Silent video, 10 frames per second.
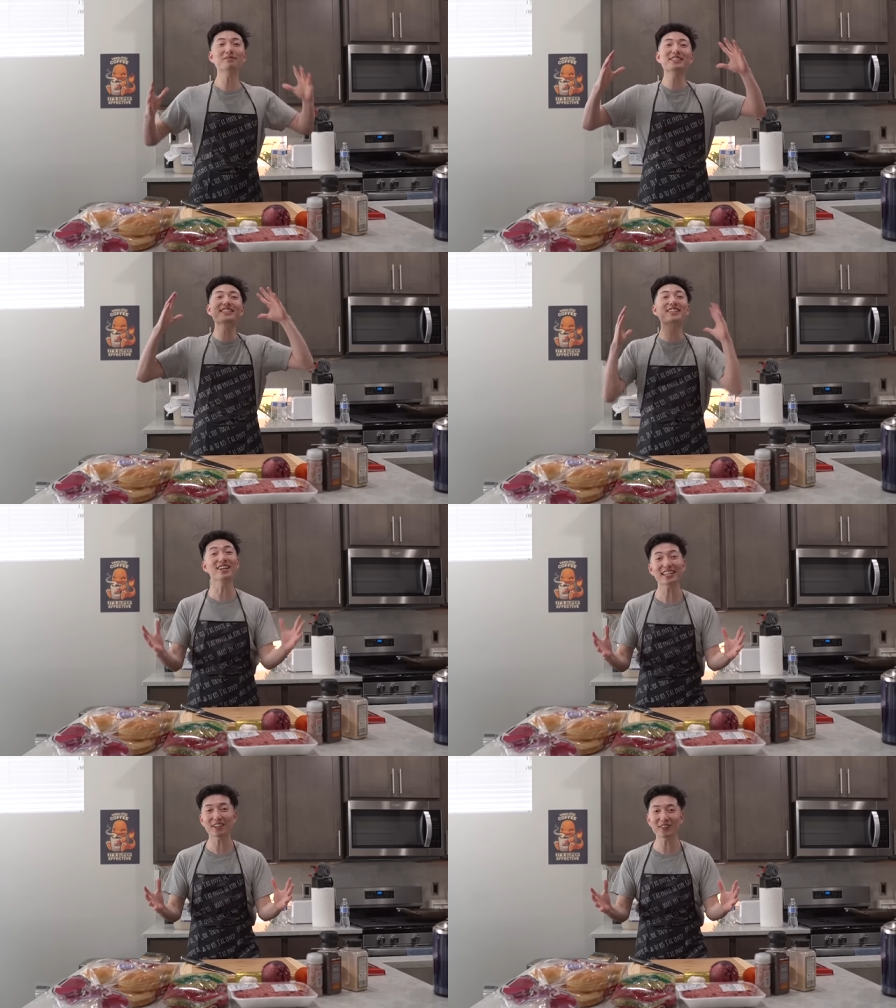welcome to
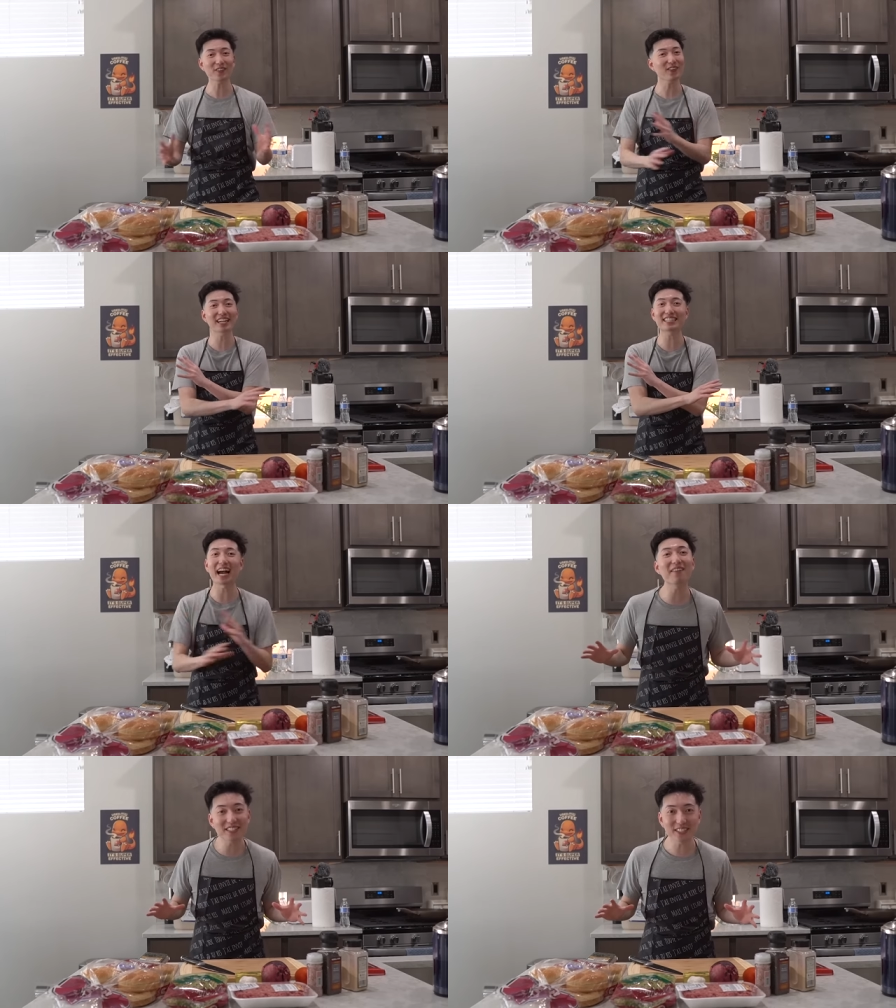Cooking with Rage
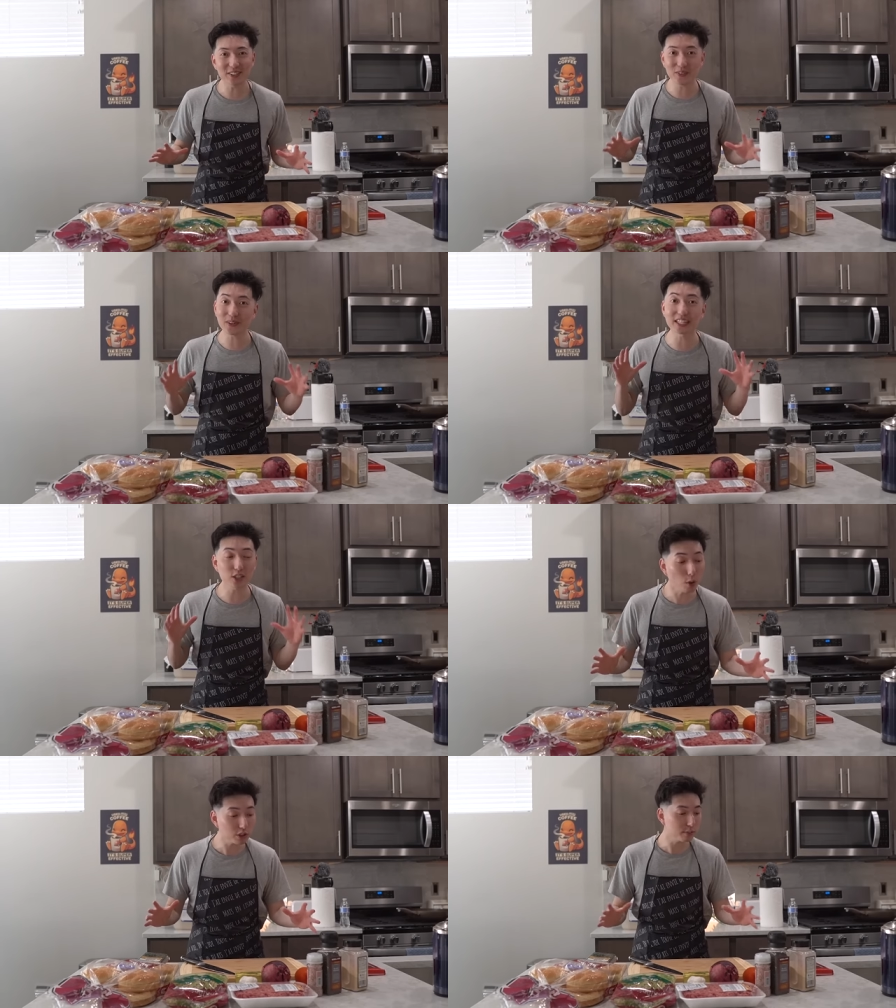episode 3. It's
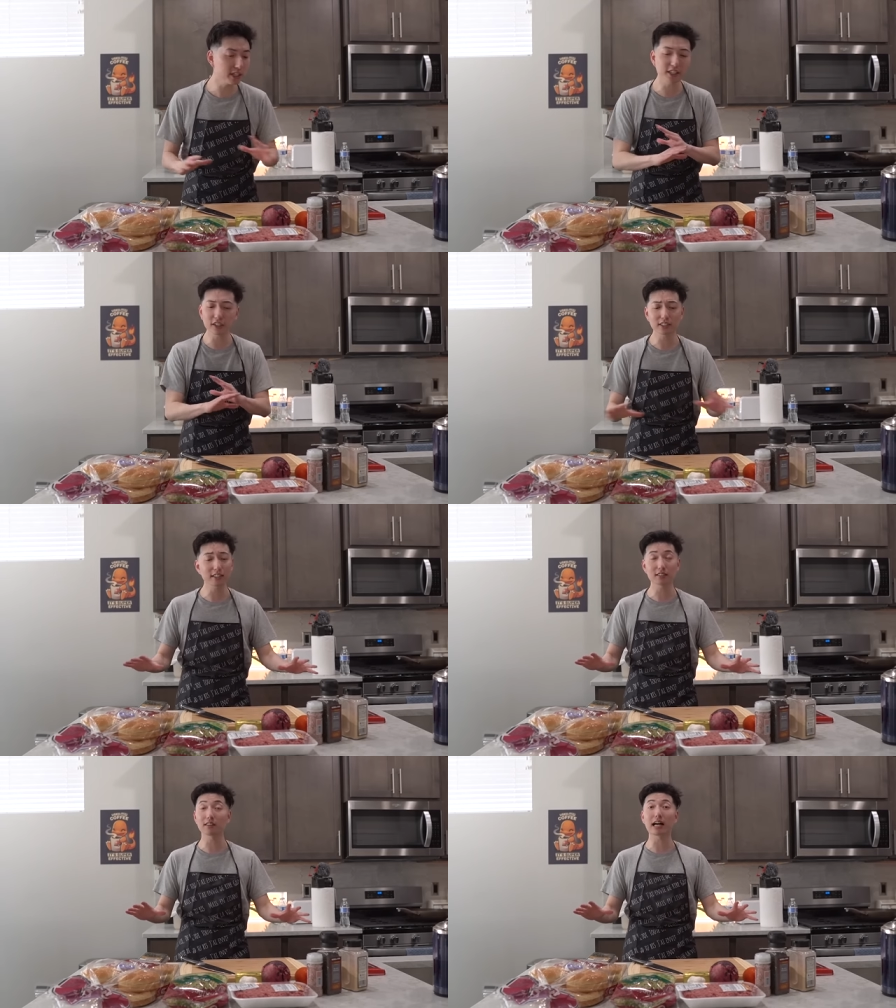almost been a year
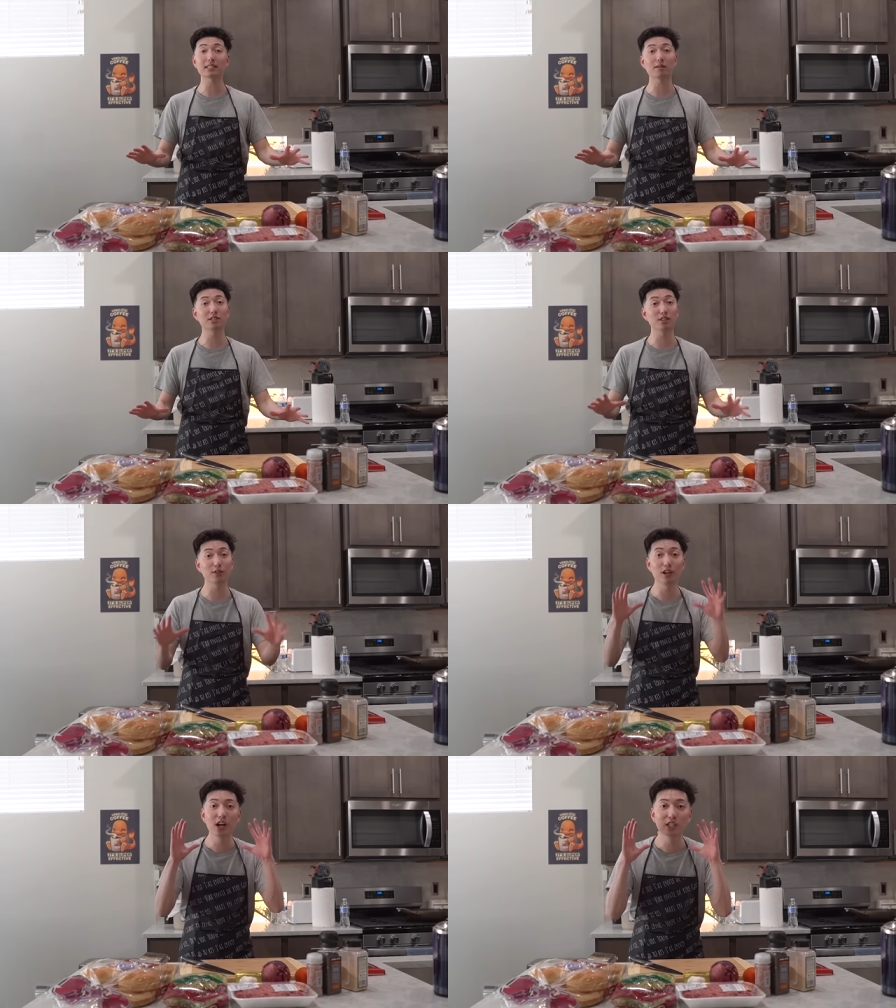since the last
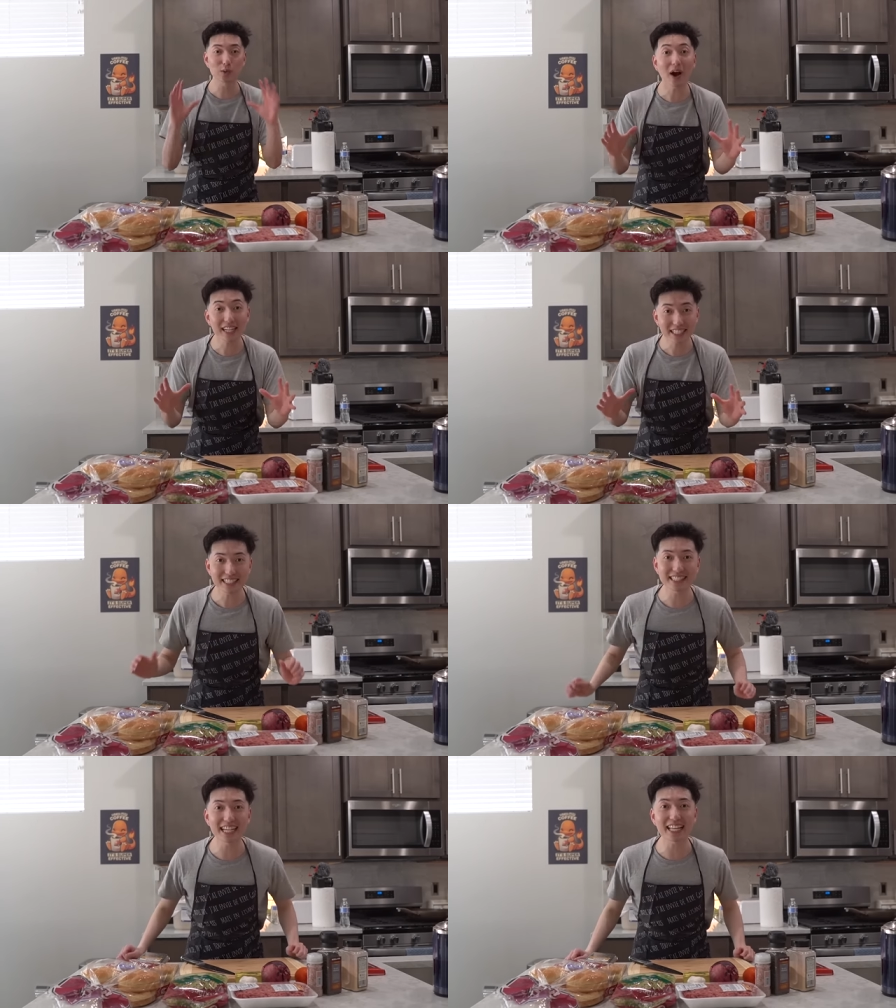episode, so I need
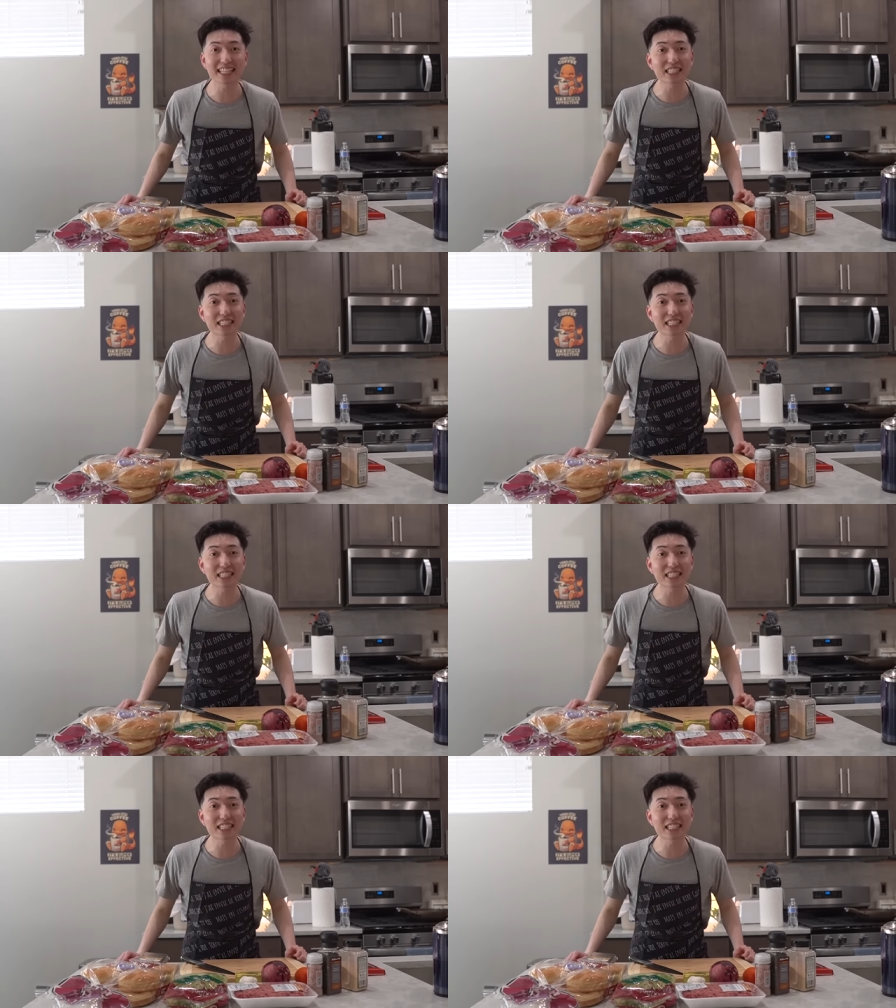to see at